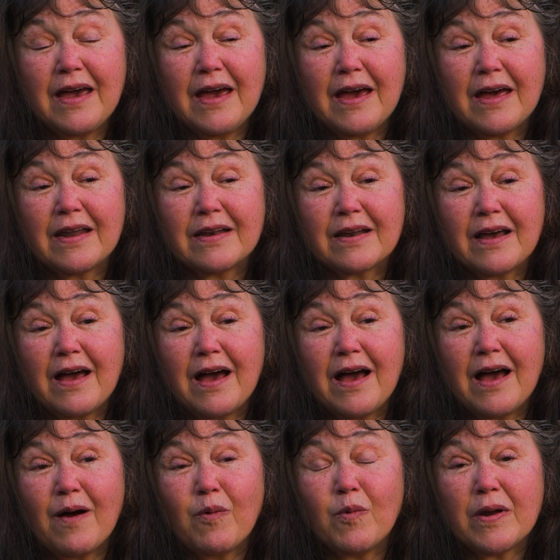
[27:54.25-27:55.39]
And
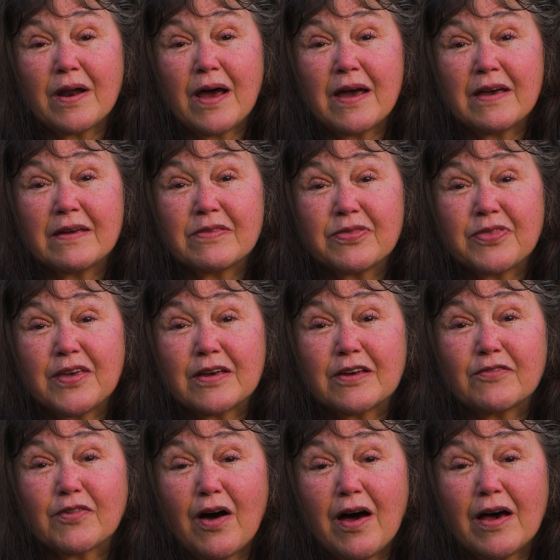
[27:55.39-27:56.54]
when I think
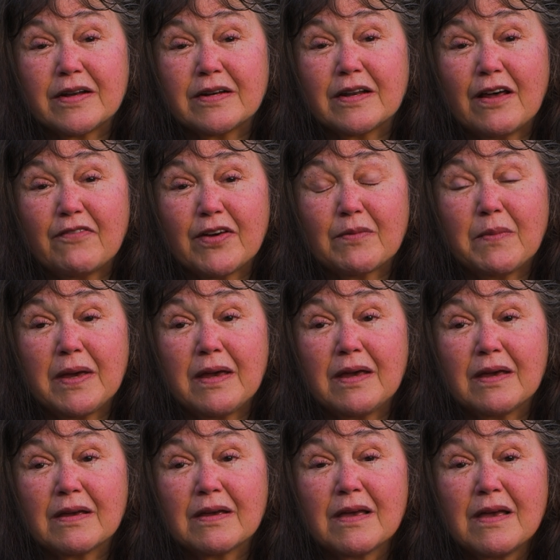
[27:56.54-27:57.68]
of God loving
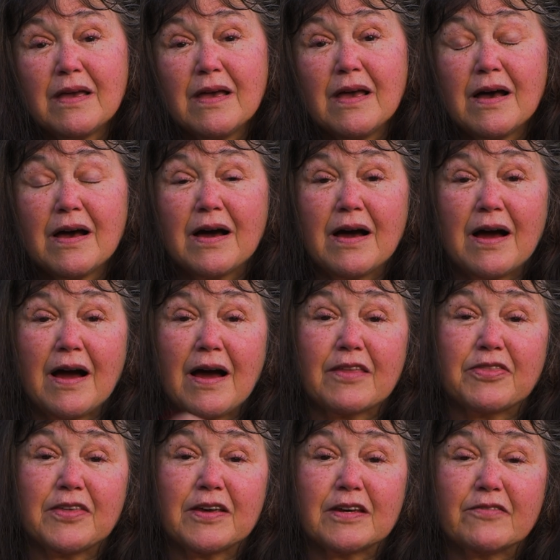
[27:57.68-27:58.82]
me, I
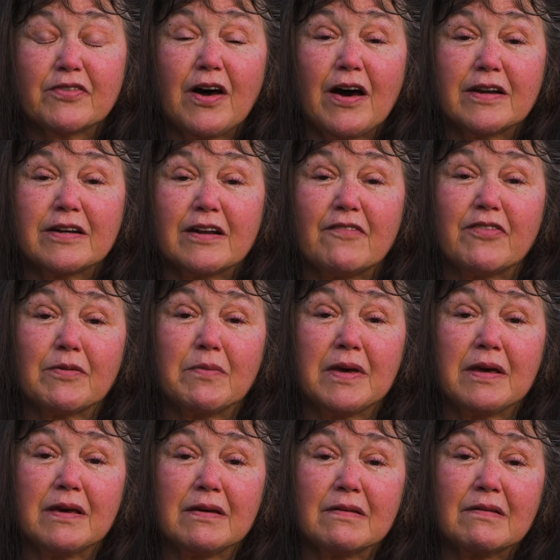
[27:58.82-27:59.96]
think of God loving
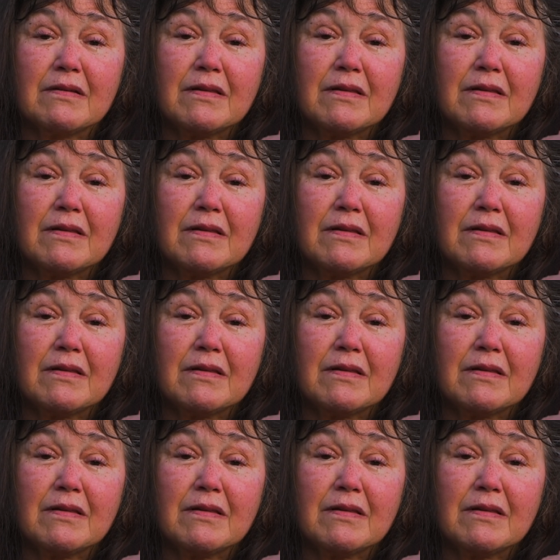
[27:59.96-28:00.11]
me